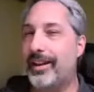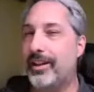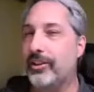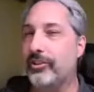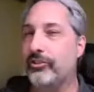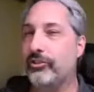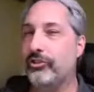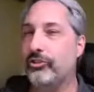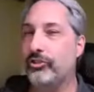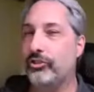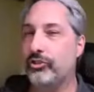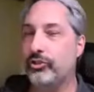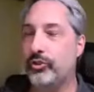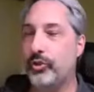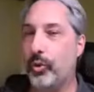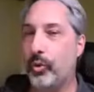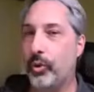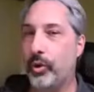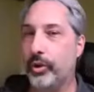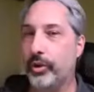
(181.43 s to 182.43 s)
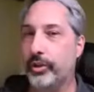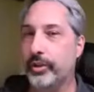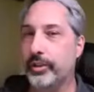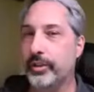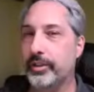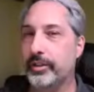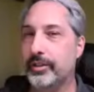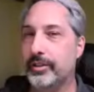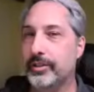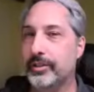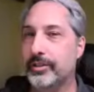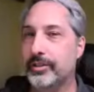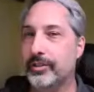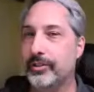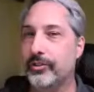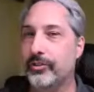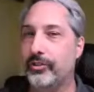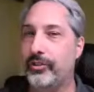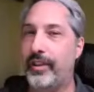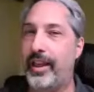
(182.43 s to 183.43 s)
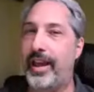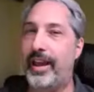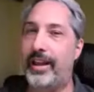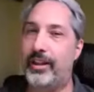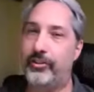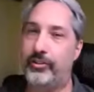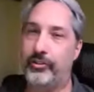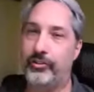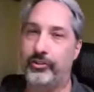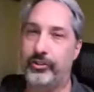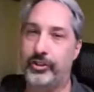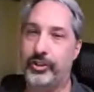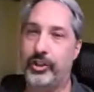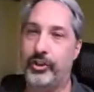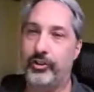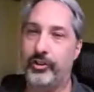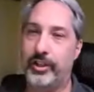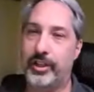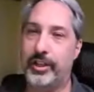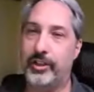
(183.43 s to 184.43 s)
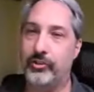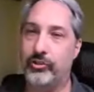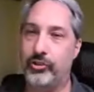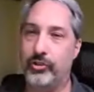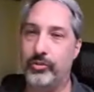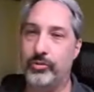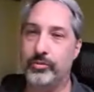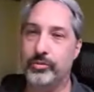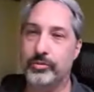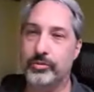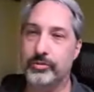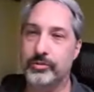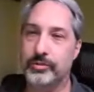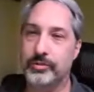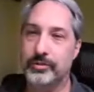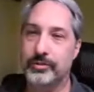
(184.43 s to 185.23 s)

data is stored, so that has a security issue.